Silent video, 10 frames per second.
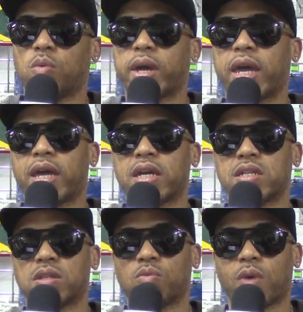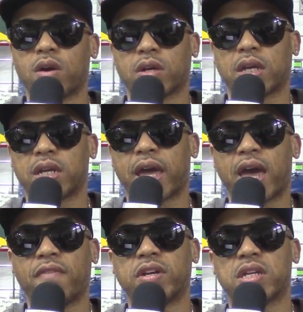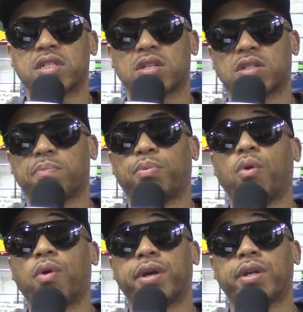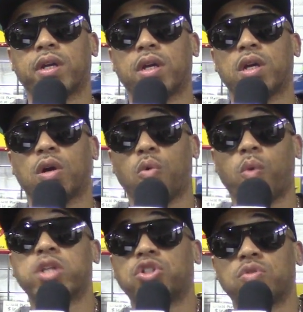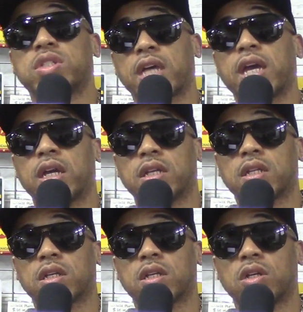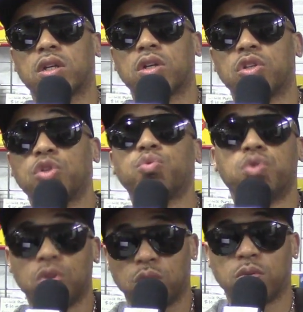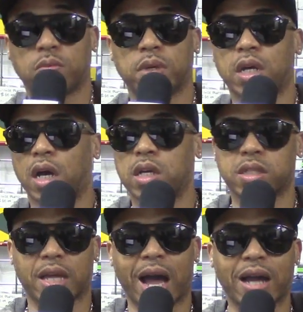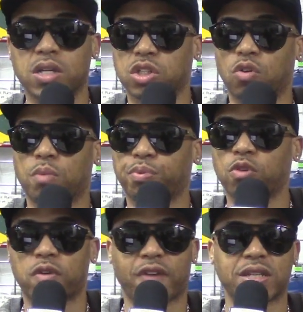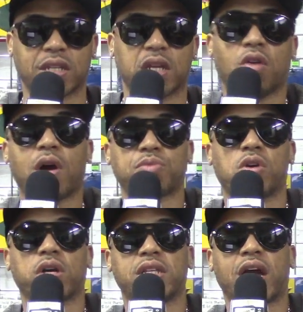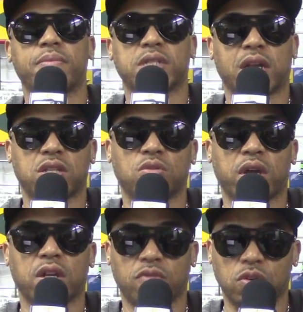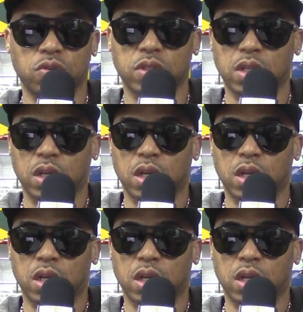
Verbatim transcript: Where is the work and the evidence to support what you saying you do? Because I could show and prove. If I say, yo, I'm Doggie Diamonds and I do interviews,